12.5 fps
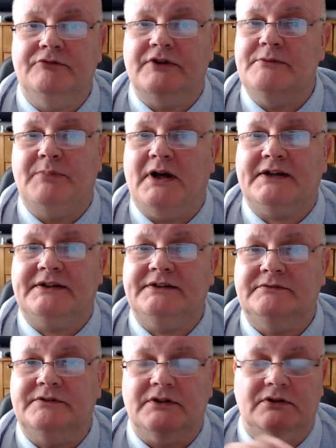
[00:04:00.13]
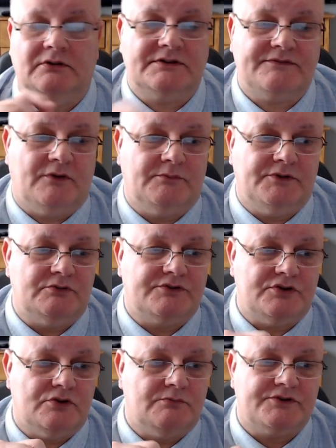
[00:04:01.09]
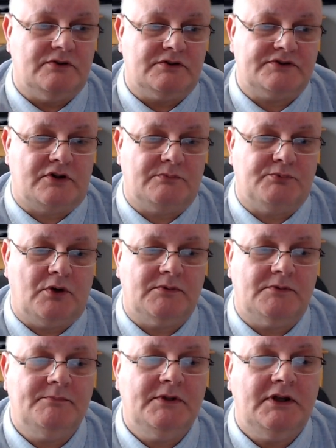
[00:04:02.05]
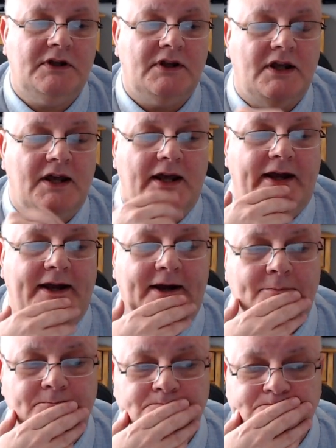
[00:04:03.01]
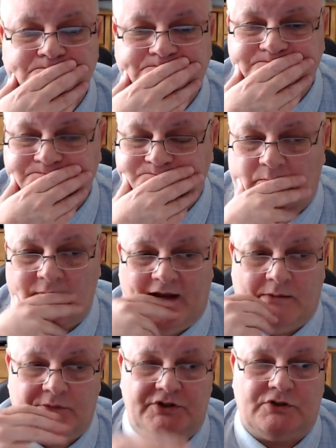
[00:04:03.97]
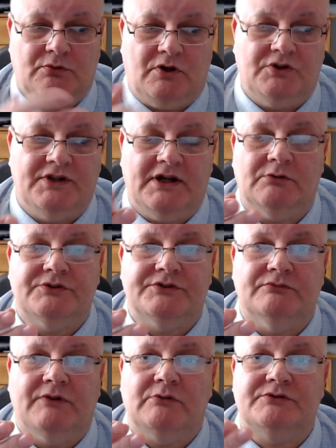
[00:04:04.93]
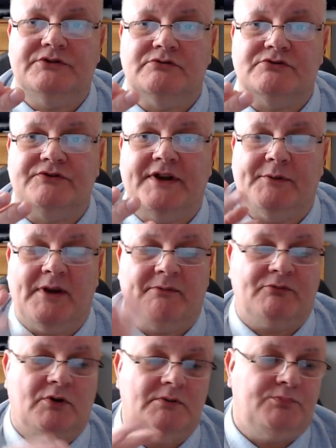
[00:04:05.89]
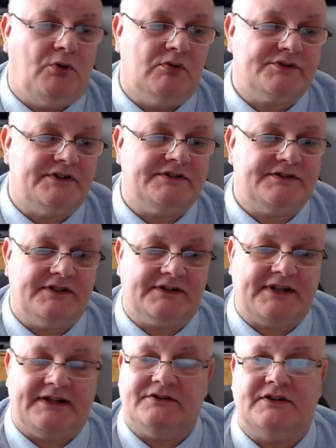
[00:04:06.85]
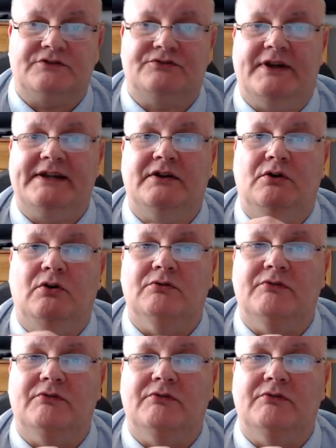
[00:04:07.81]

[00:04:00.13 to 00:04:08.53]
back. You know, it's from YouTube, so it's not a problem. I'm going to go on now and do round 2 straight away. If you want to pause it to get another drink or